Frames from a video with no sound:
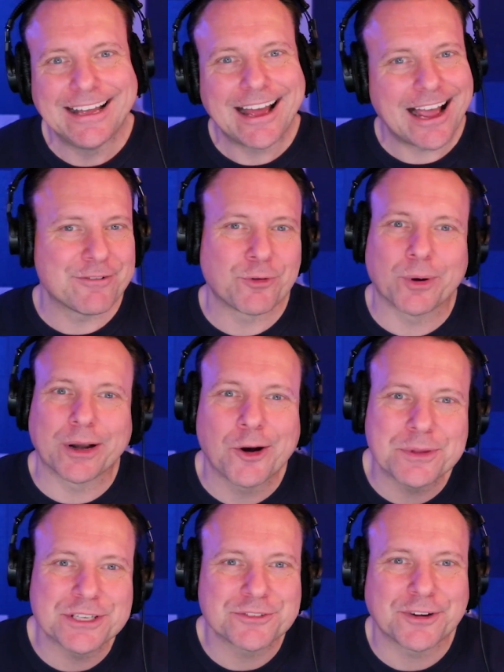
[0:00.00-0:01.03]
Hi, everyone. I hope
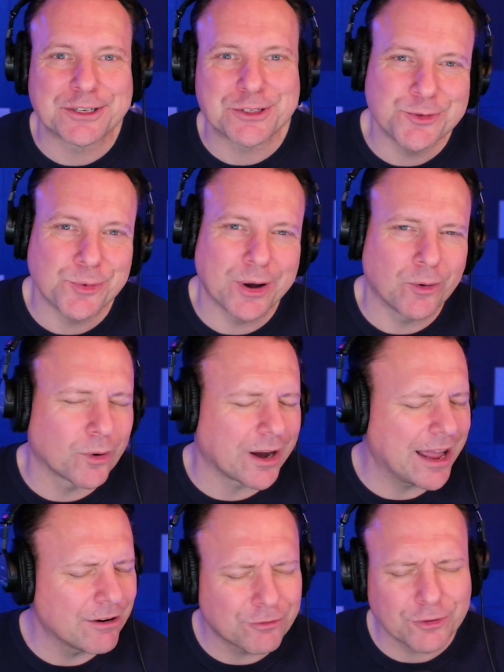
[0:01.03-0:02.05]
this finds you well
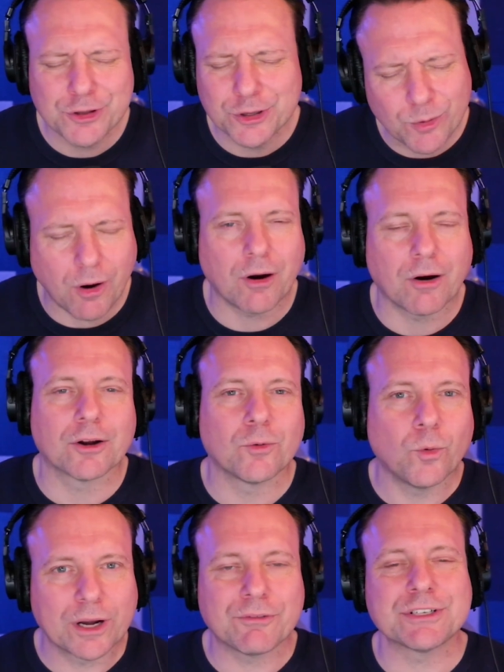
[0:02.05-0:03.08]
wherever you are and
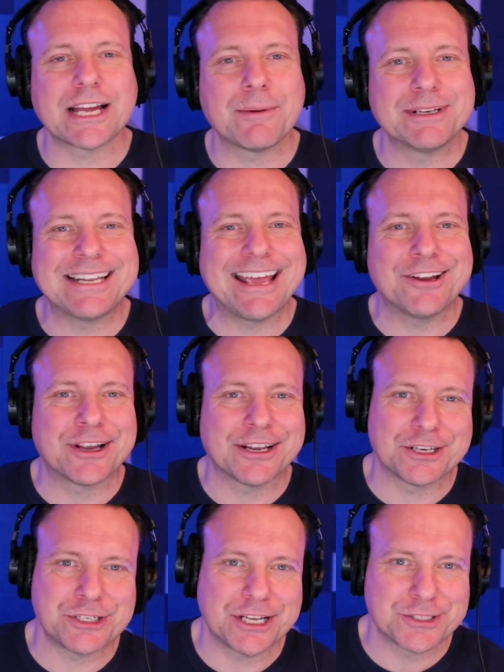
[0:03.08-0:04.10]
whatever time of day you're getting a
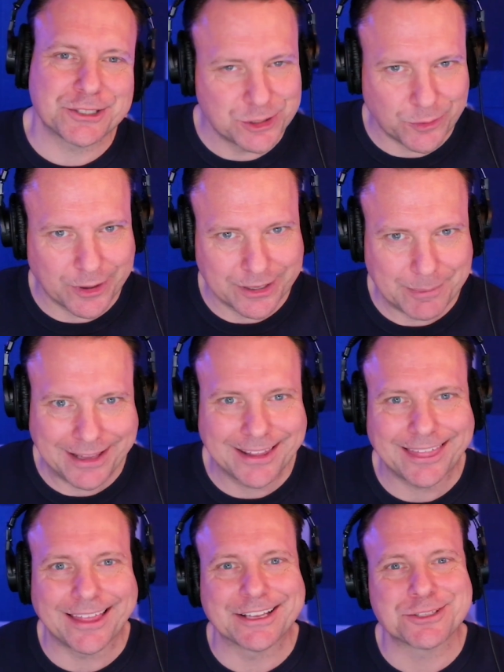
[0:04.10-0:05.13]
chance to join me.
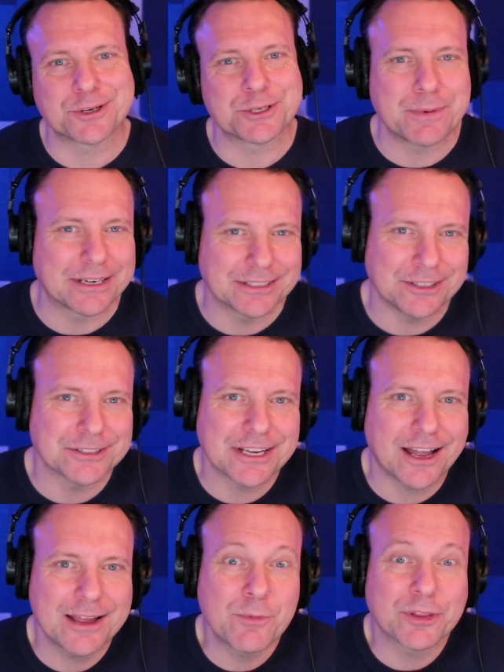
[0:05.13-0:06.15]
Thanks for spending a little
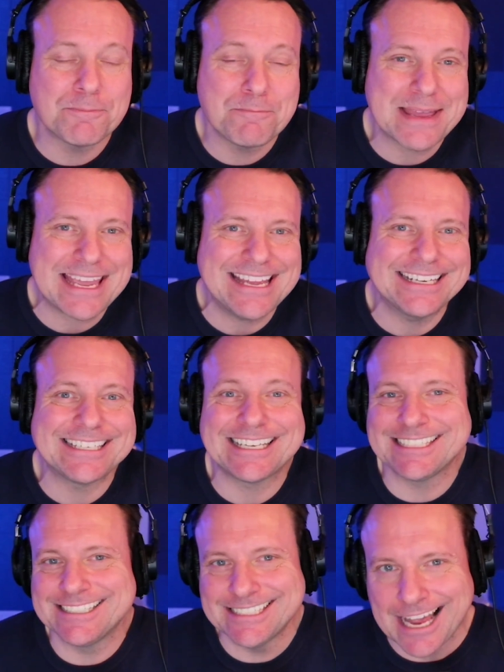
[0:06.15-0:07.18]
time with me
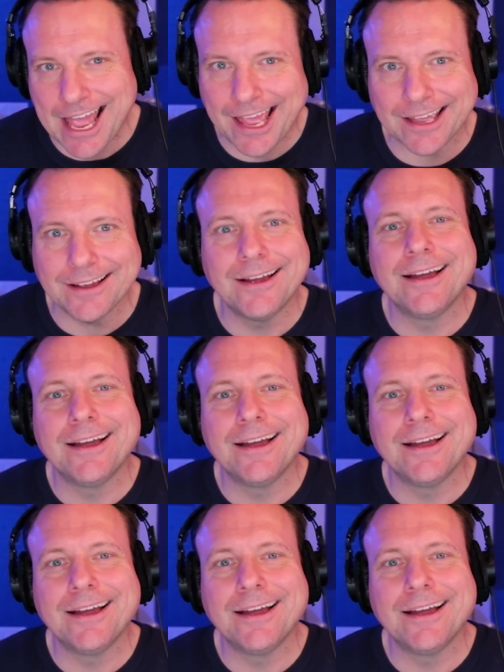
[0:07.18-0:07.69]
today.